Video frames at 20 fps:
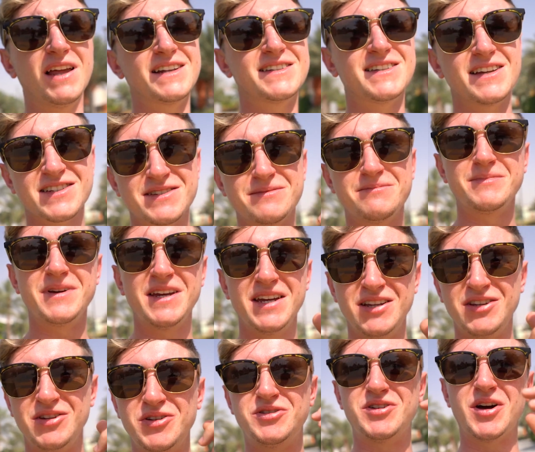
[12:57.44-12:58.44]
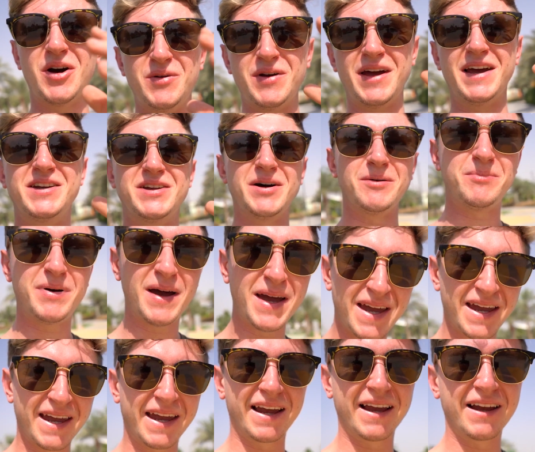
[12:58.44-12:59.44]
that doesn't mean you don't end up
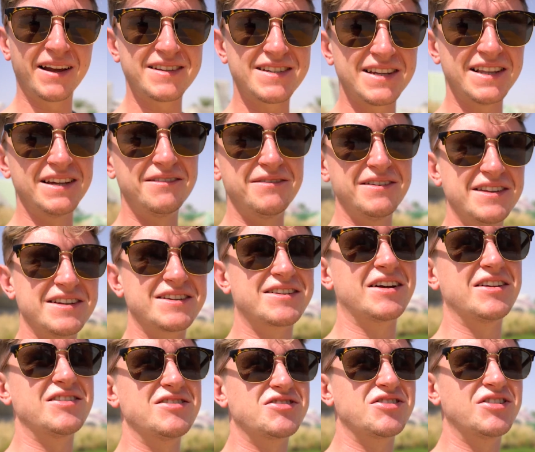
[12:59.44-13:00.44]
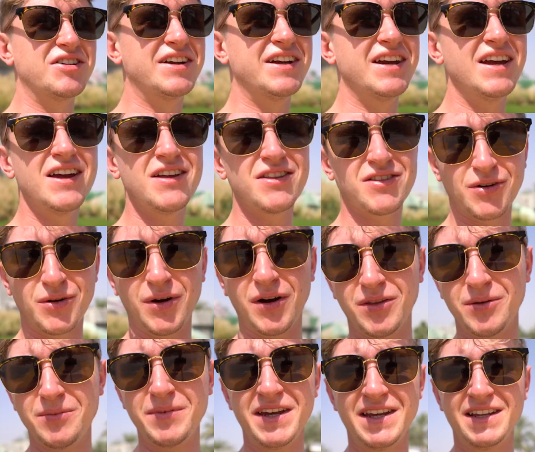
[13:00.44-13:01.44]
paying to live in this country through
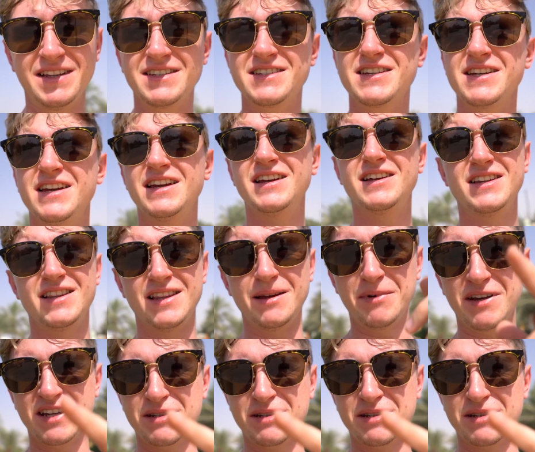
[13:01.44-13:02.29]
other means. Let me